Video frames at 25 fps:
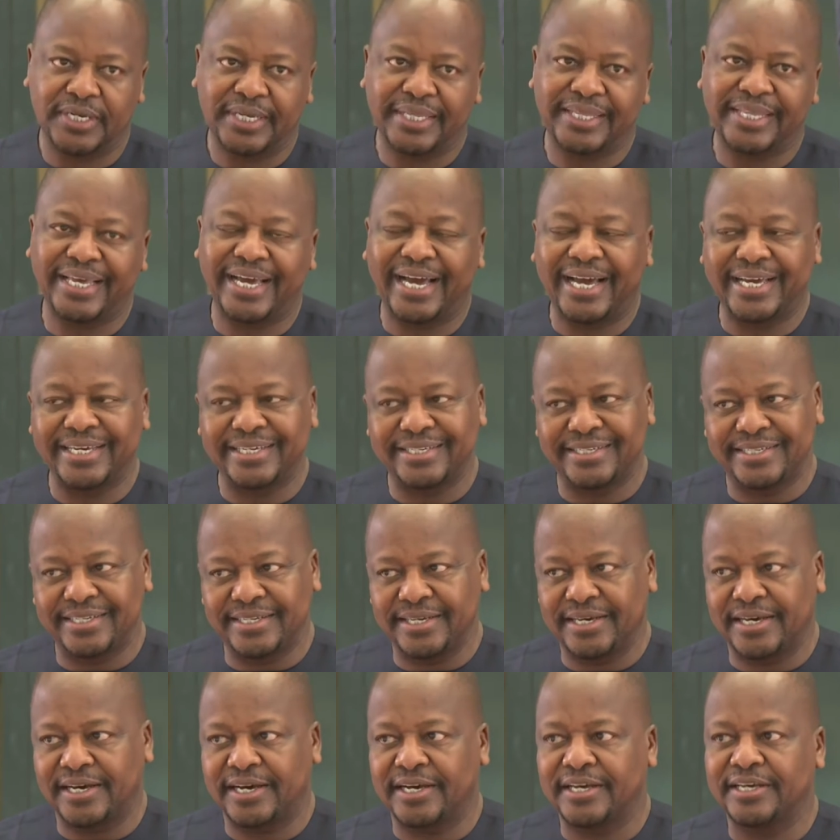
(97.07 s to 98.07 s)
The
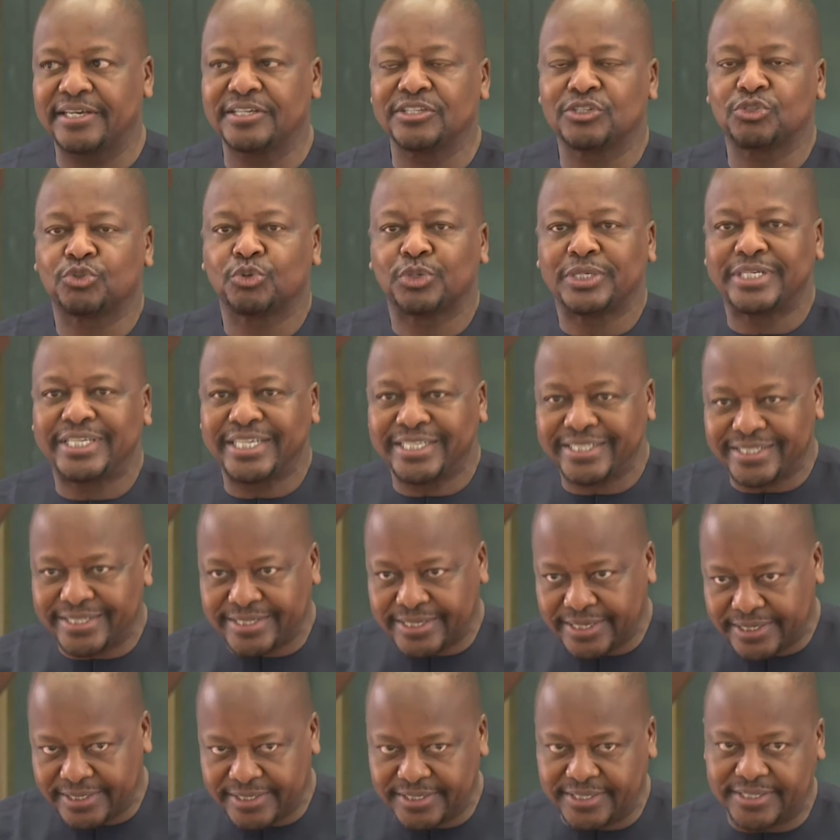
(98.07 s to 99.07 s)
idea is to
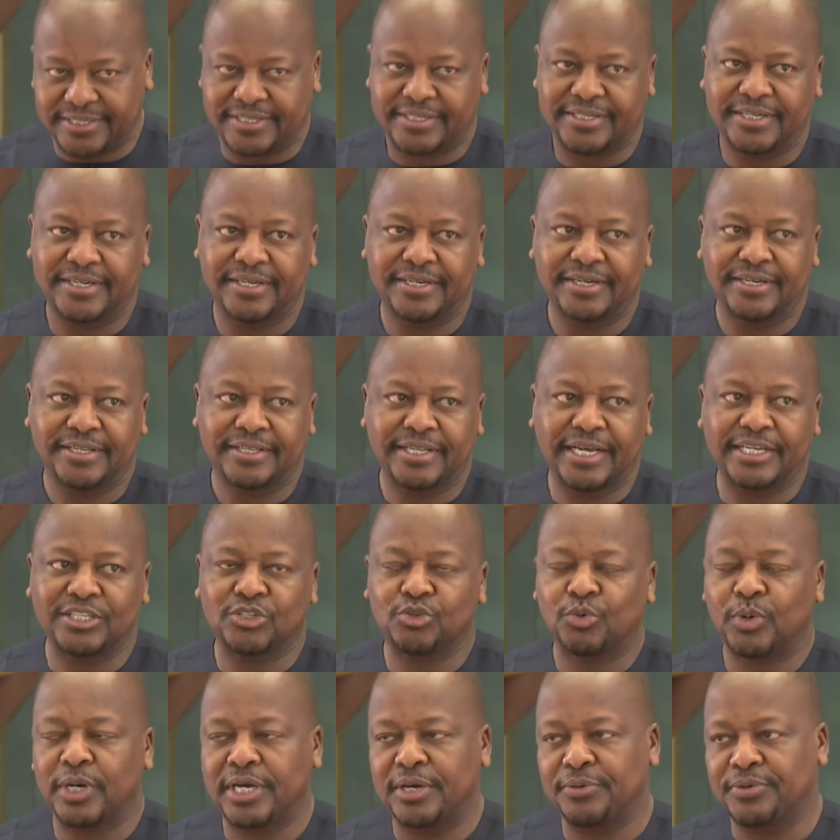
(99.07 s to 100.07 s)
distance. That's
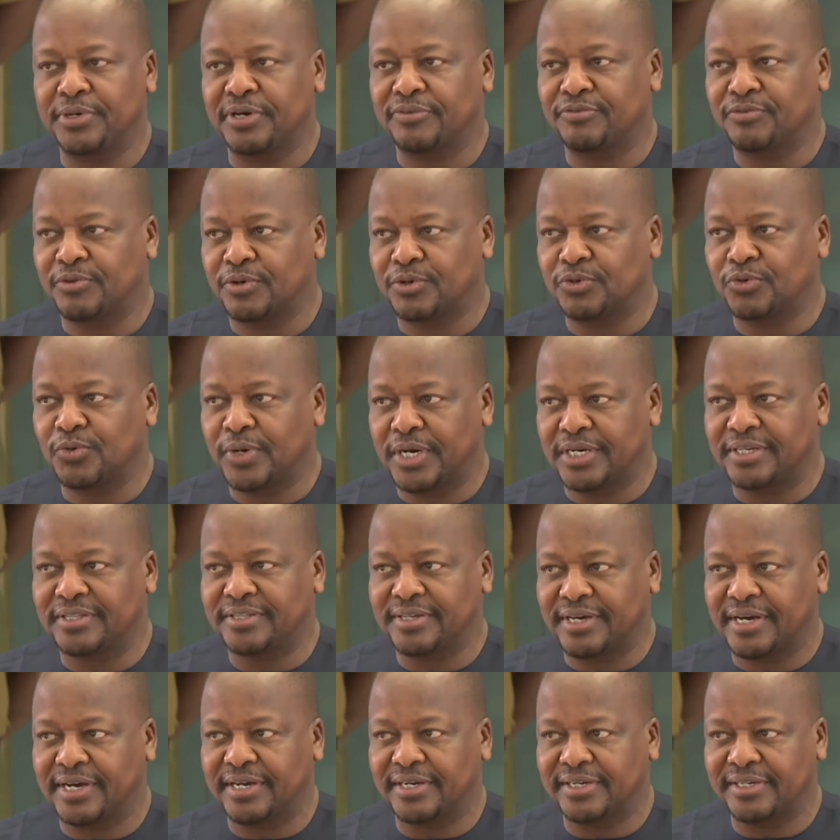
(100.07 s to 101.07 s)
why we have got one
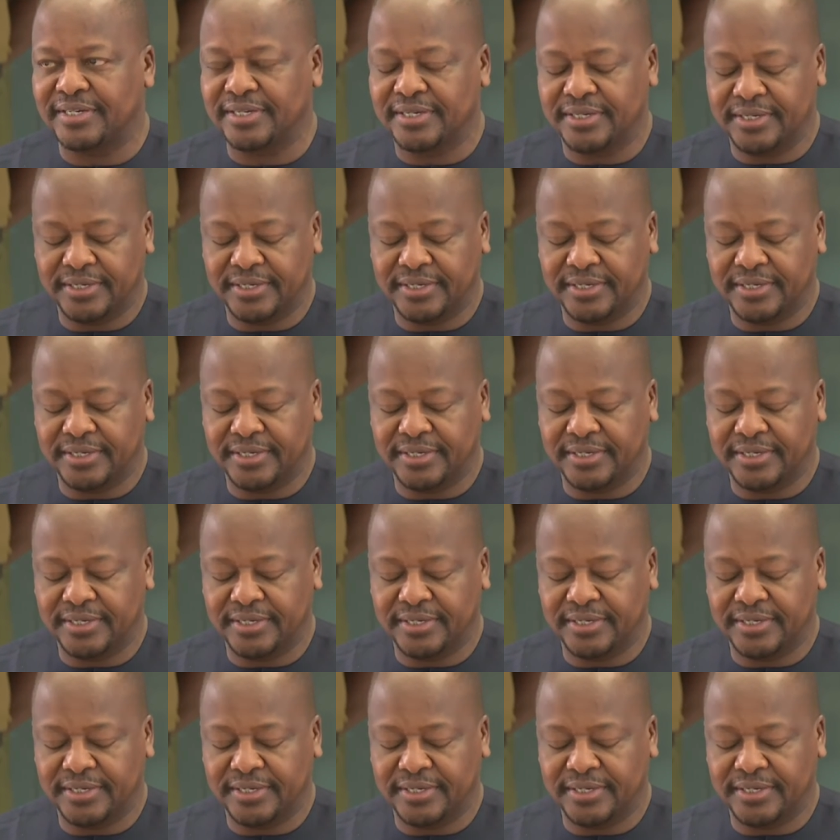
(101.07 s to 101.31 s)
third.